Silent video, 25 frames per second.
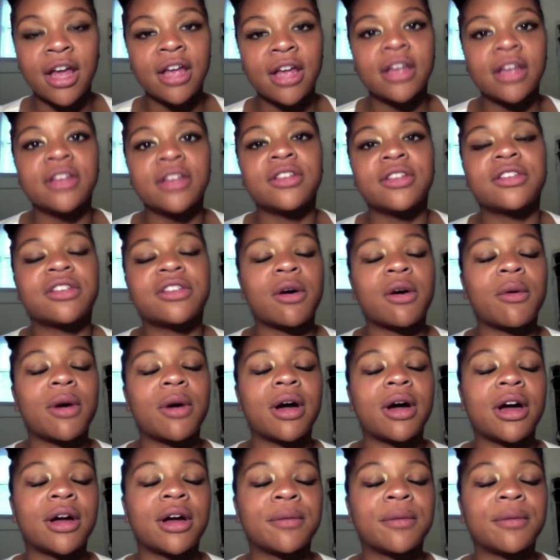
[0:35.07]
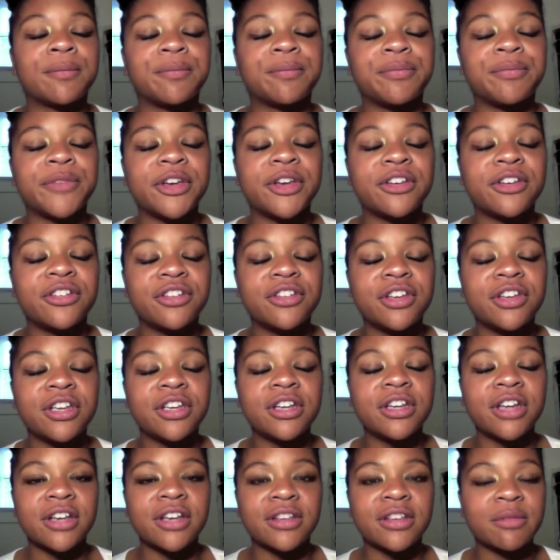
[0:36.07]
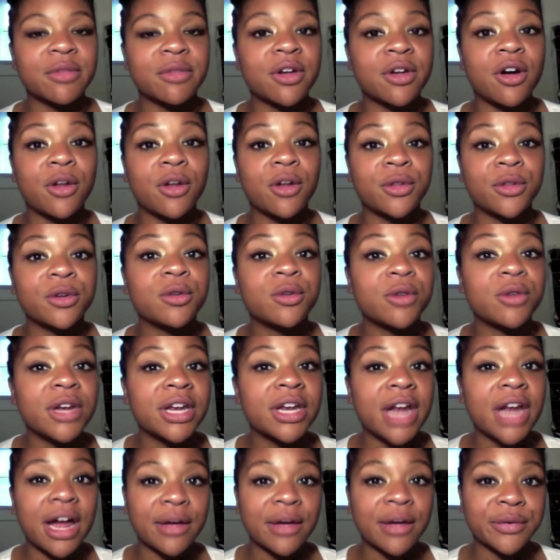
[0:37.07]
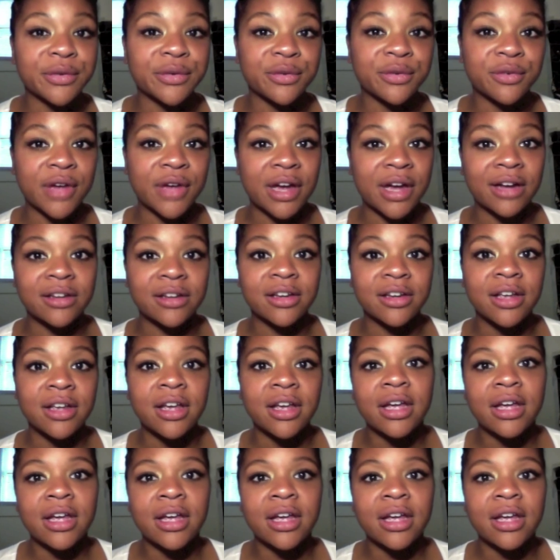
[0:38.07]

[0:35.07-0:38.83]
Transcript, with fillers: So um, she does something called the greenhouse effect.